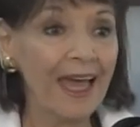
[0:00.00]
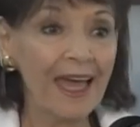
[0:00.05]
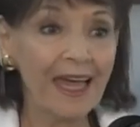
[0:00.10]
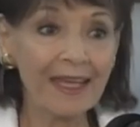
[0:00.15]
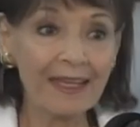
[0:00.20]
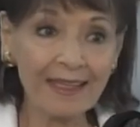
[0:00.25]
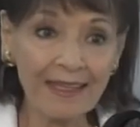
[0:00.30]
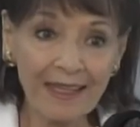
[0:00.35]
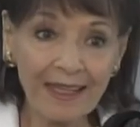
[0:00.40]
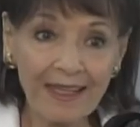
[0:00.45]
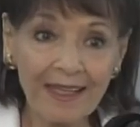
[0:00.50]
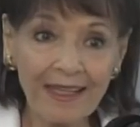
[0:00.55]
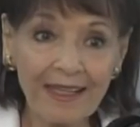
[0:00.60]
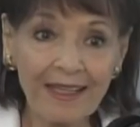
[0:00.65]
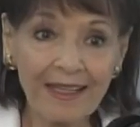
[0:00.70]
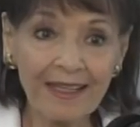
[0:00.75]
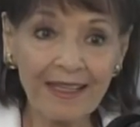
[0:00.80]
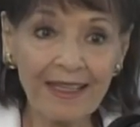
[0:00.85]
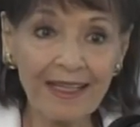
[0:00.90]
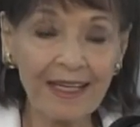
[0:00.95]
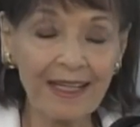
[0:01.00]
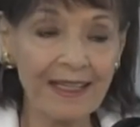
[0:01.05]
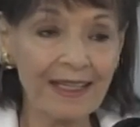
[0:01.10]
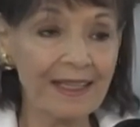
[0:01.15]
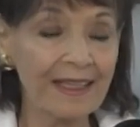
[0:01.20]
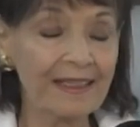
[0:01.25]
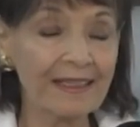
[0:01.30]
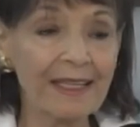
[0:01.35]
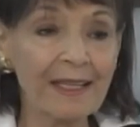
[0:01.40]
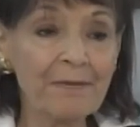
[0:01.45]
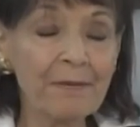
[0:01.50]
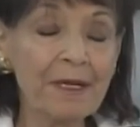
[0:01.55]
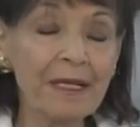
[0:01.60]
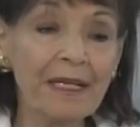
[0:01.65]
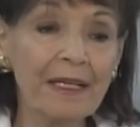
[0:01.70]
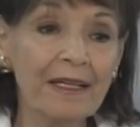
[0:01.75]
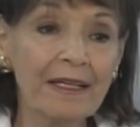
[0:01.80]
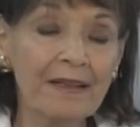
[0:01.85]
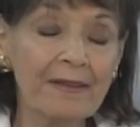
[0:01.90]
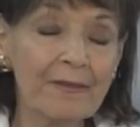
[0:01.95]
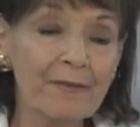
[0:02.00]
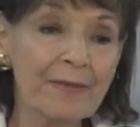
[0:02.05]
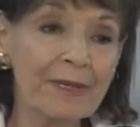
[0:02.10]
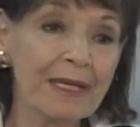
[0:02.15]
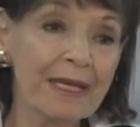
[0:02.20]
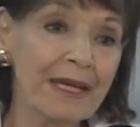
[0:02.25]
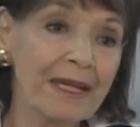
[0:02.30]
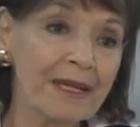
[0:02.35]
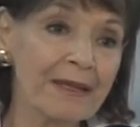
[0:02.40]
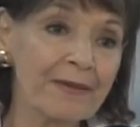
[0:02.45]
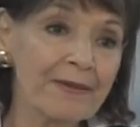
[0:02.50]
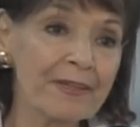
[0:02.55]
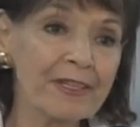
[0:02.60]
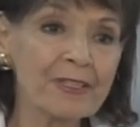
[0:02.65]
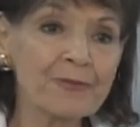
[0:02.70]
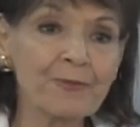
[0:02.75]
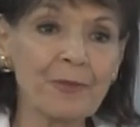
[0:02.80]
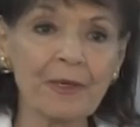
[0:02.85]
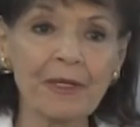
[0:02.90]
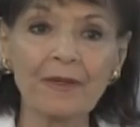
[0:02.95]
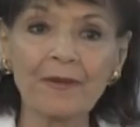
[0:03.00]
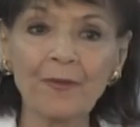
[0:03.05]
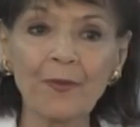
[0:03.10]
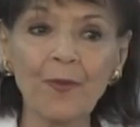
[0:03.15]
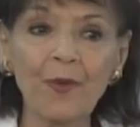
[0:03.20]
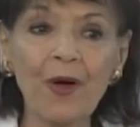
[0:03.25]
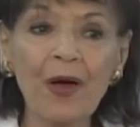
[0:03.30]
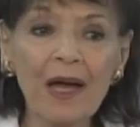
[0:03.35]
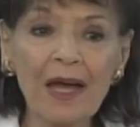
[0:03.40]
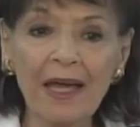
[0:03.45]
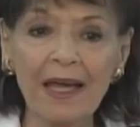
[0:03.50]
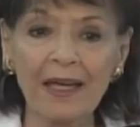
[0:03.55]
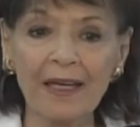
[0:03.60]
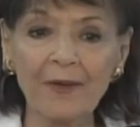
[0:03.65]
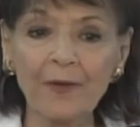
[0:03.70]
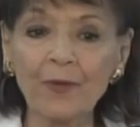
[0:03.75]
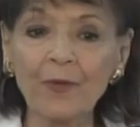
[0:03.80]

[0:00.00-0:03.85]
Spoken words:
and they may not even be getting rich, but why?